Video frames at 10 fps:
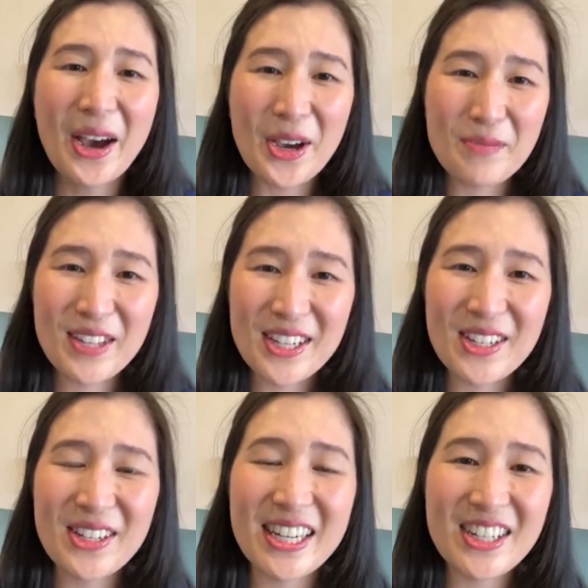Hope that
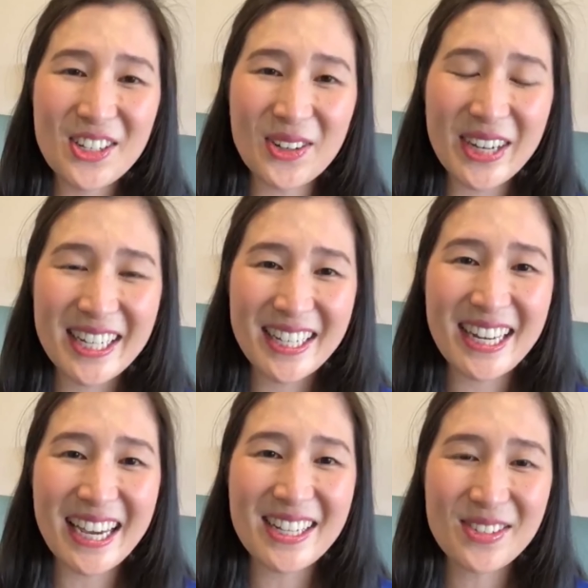you enjoyed
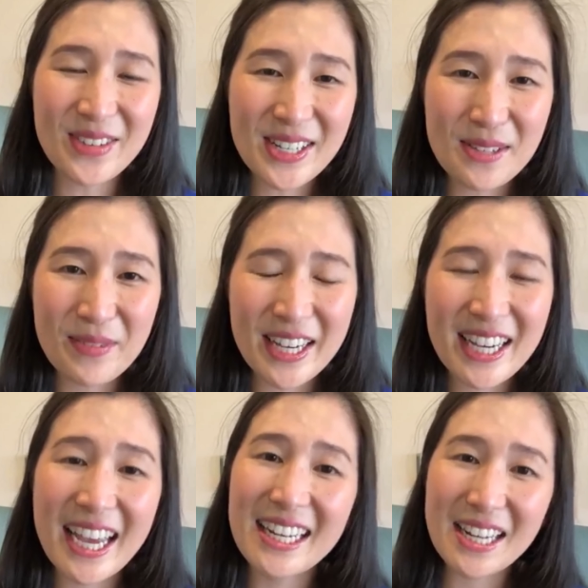today's
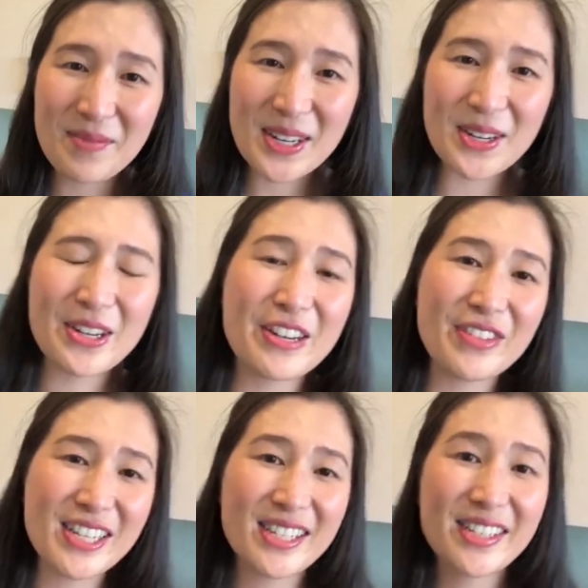recipe, and let me know
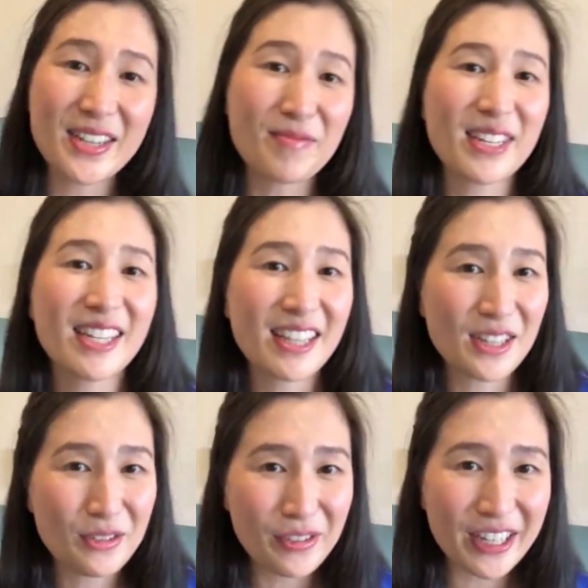if this is something
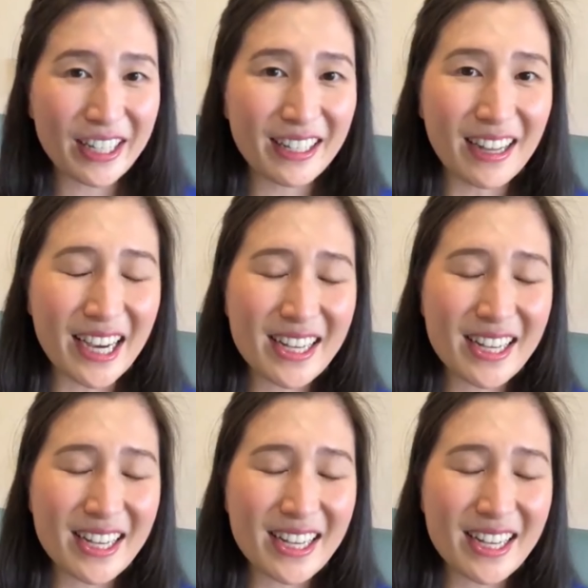that you really